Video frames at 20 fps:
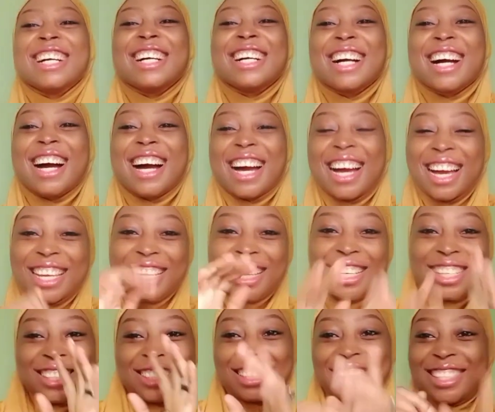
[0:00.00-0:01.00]
And
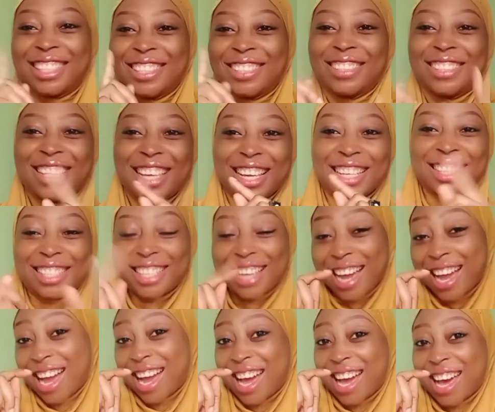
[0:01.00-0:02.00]
until next
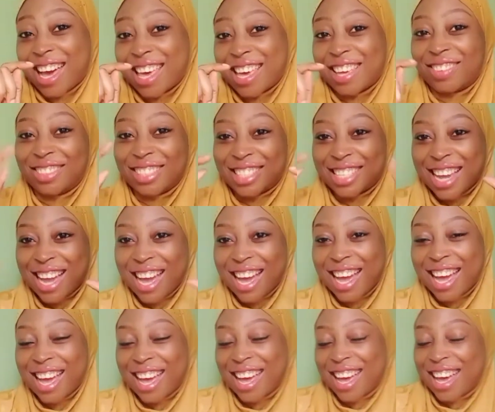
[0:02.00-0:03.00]
time,
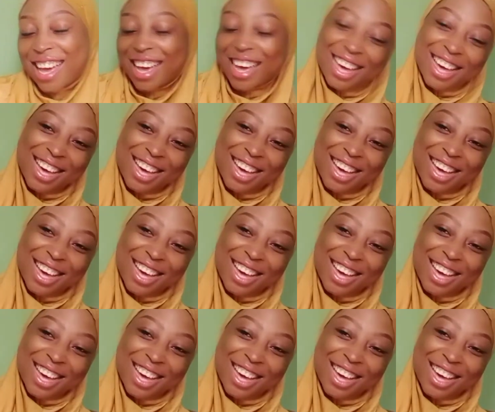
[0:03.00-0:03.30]
ciao.